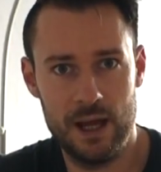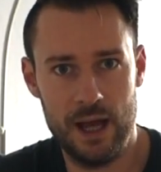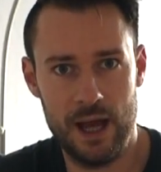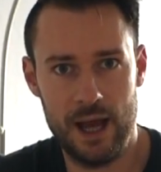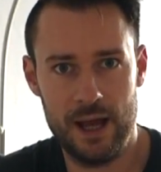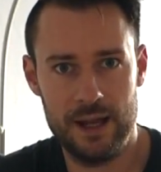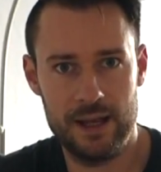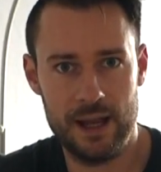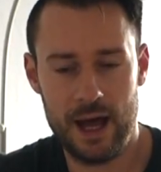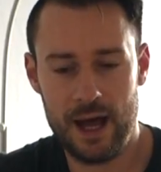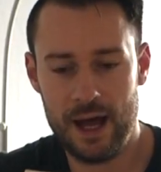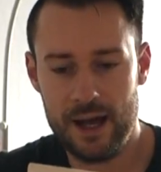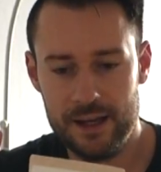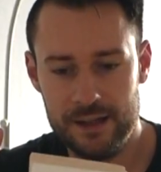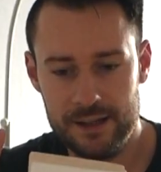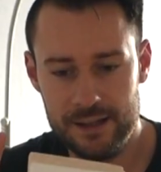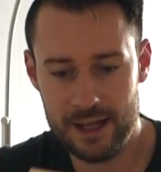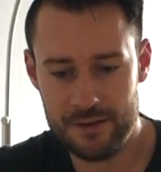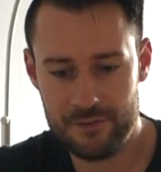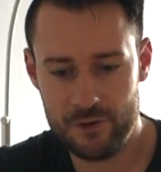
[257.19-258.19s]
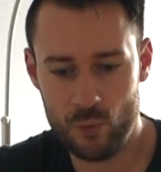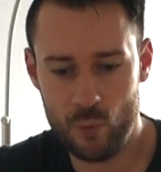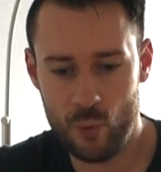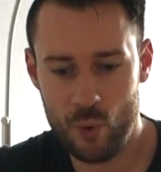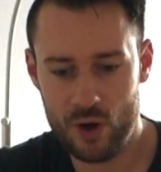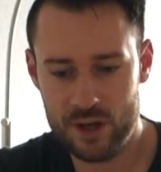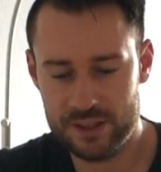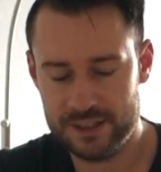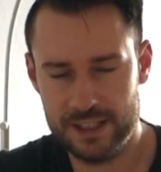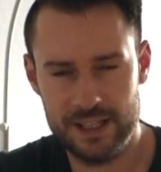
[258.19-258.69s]
And I never
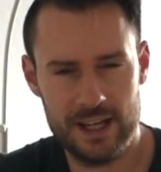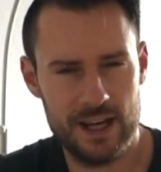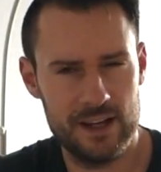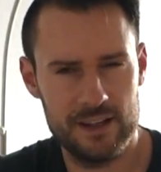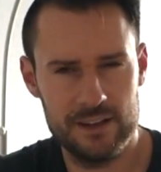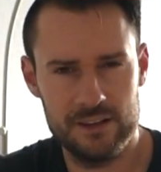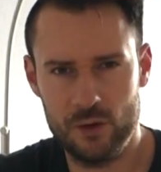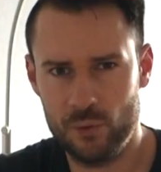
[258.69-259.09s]
was, and I